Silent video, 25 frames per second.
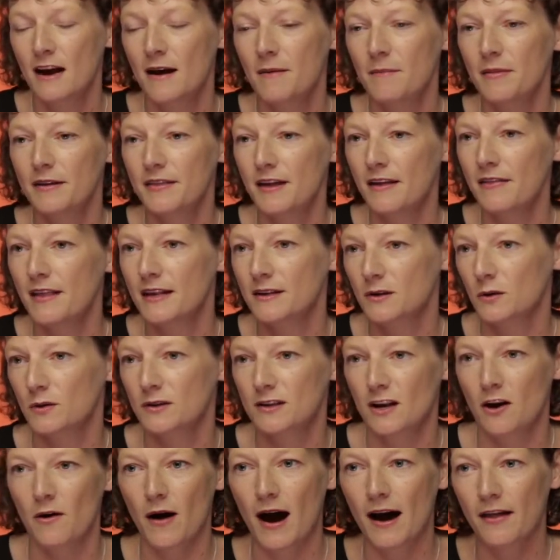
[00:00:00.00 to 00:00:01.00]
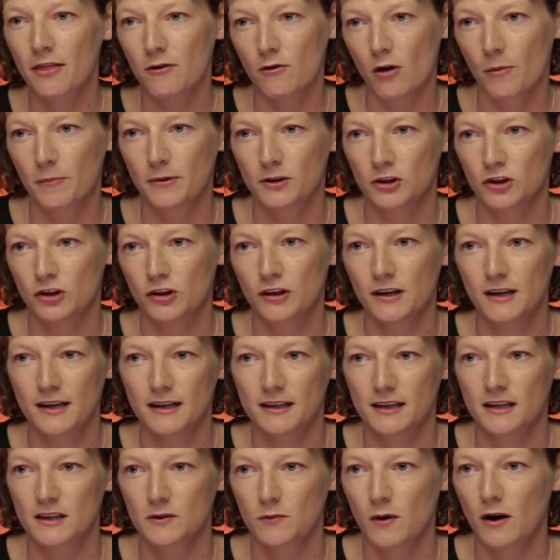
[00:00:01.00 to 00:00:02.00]
But then there's also other
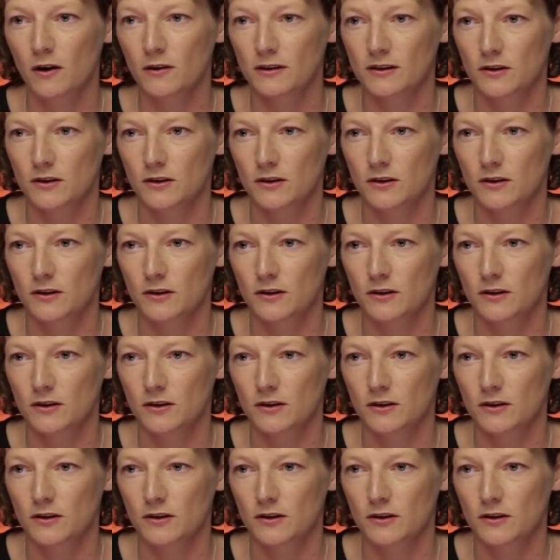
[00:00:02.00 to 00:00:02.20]
opportunities as well.